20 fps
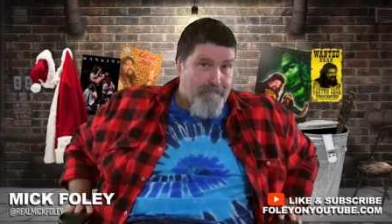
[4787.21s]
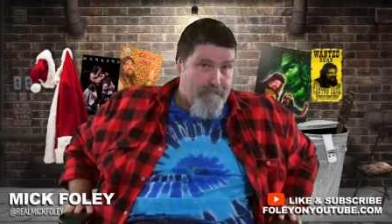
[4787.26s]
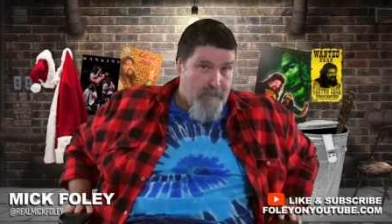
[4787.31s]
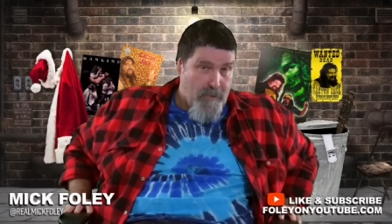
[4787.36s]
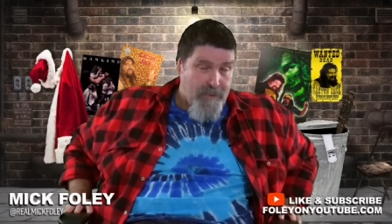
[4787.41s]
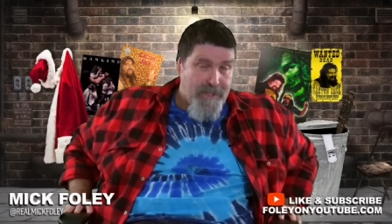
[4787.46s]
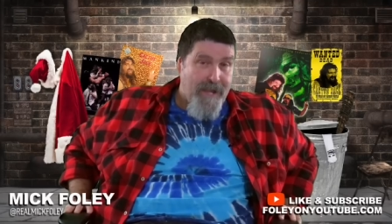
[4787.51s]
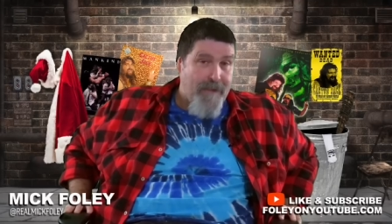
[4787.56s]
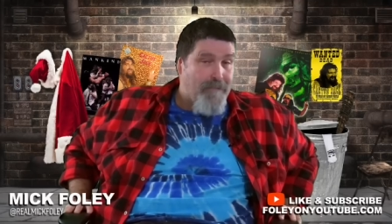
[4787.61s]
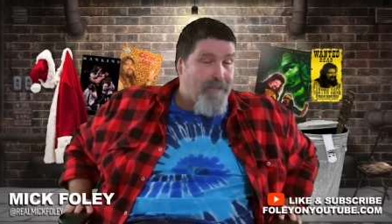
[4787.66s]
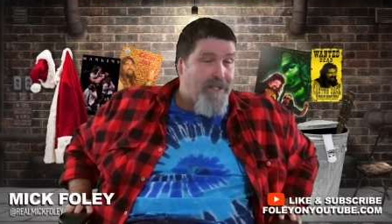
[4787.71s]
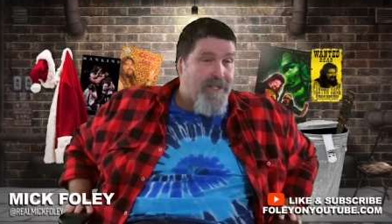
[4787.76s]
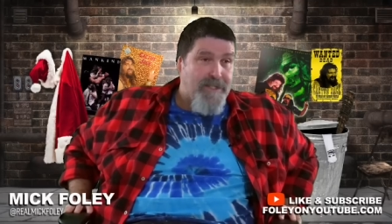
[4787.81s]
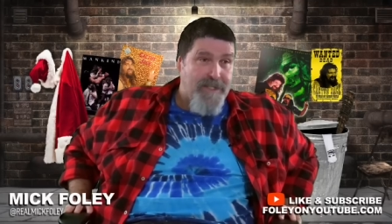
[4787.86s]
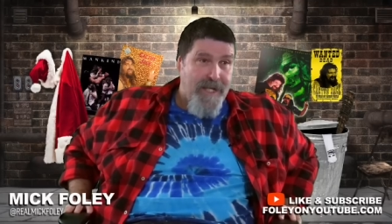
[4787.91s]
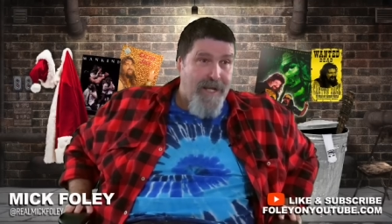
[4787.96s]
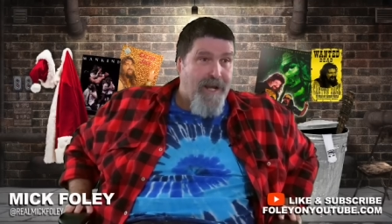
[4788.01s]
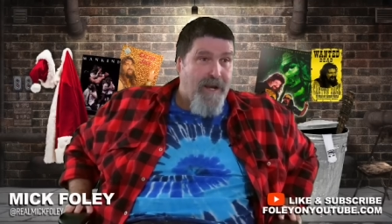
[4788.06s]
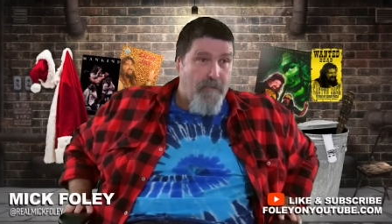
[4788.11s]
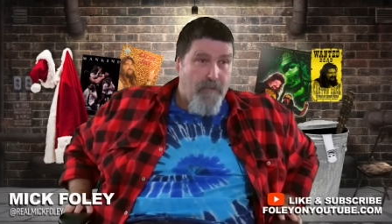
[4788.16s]
But with that being
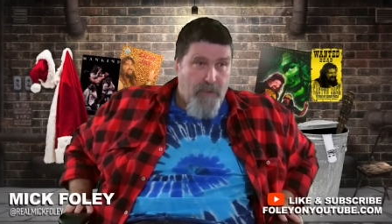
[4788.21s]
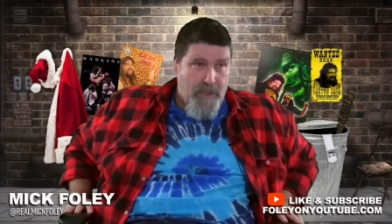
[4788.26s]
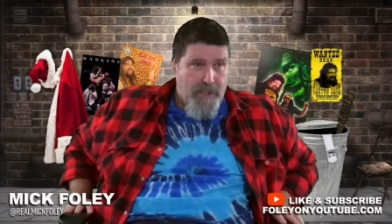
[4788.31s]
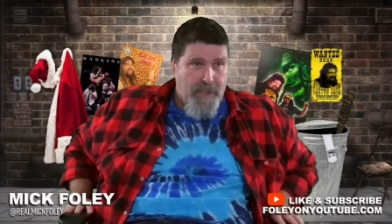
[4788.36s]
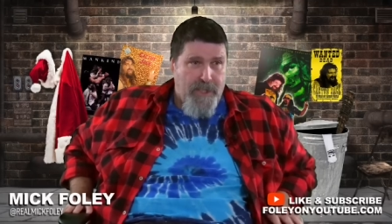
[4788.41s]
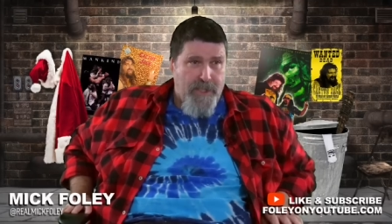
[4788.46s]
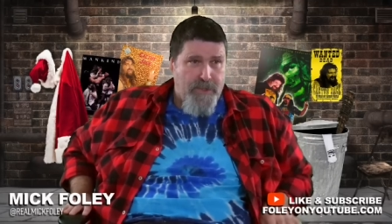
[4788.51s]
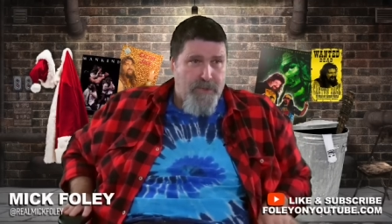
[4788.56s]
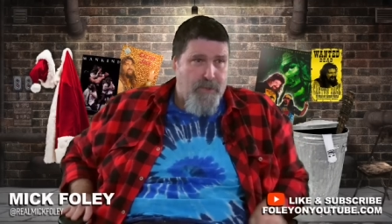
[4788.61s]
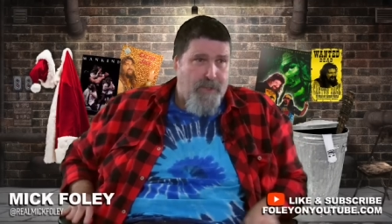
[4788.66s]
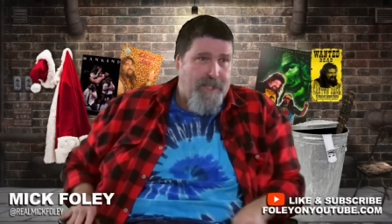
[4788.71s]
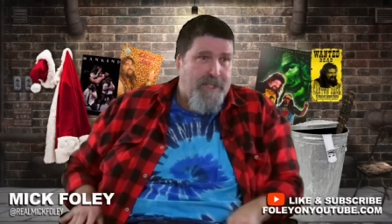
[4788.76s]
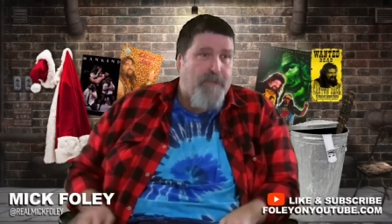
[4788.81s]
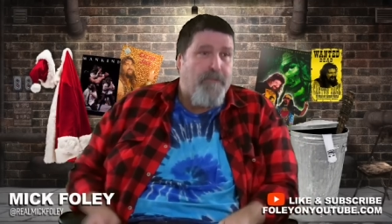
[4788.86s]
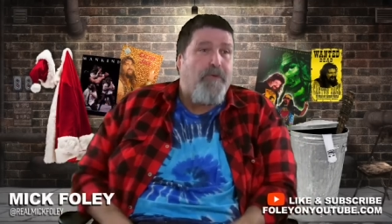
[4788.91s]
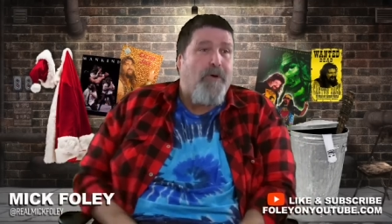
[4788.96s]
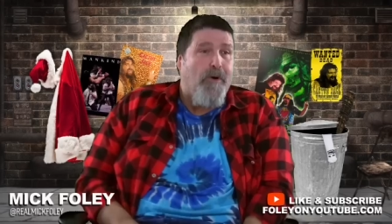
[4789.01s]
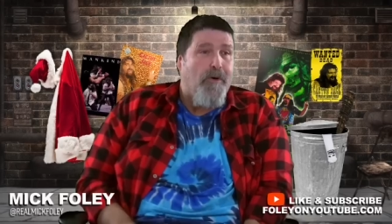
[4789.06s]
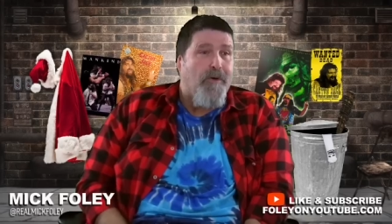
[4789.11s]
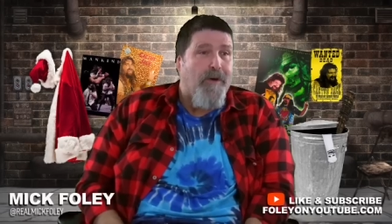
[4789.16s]
said, I really enjoyed the
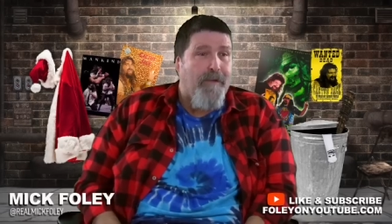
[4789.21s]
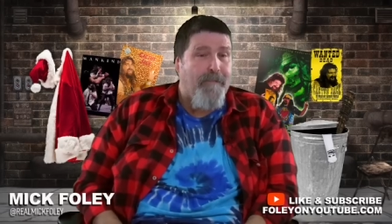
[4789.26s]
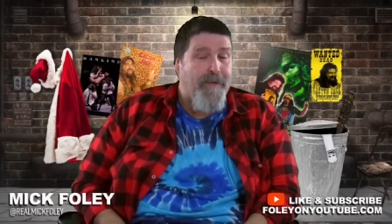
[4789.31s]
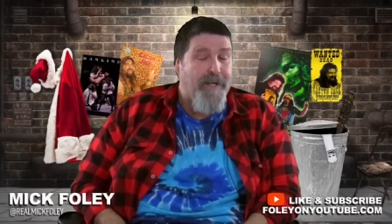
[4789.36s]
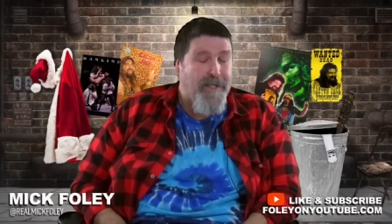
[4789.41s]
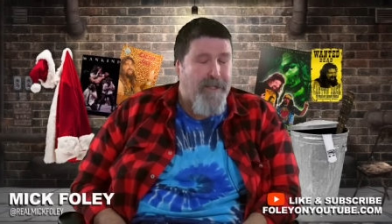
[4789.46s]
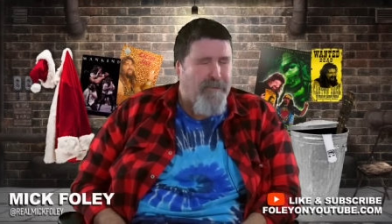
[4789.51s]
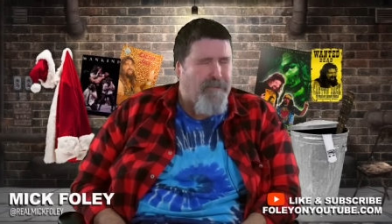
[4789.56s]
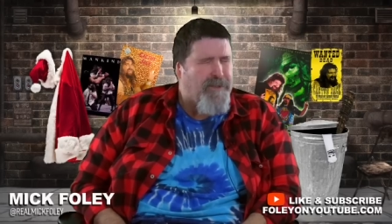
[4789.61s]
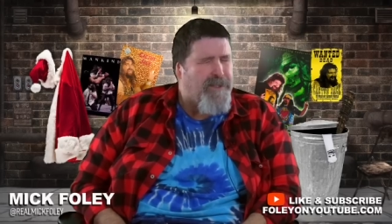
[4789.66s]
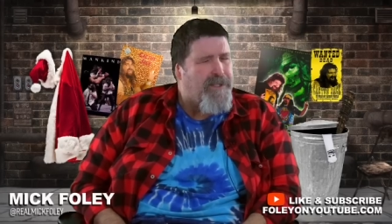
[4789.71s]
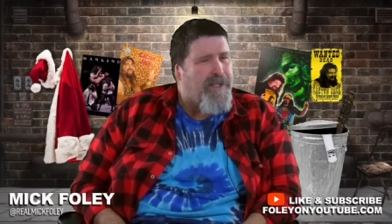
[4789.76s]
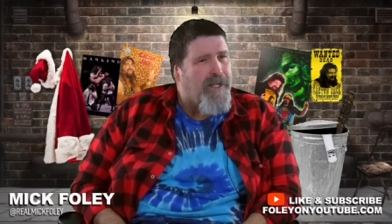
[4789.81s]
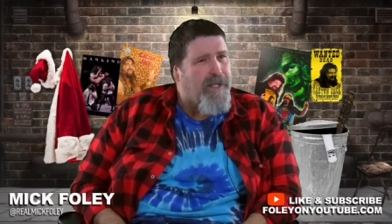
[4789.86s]
program I did with Sting.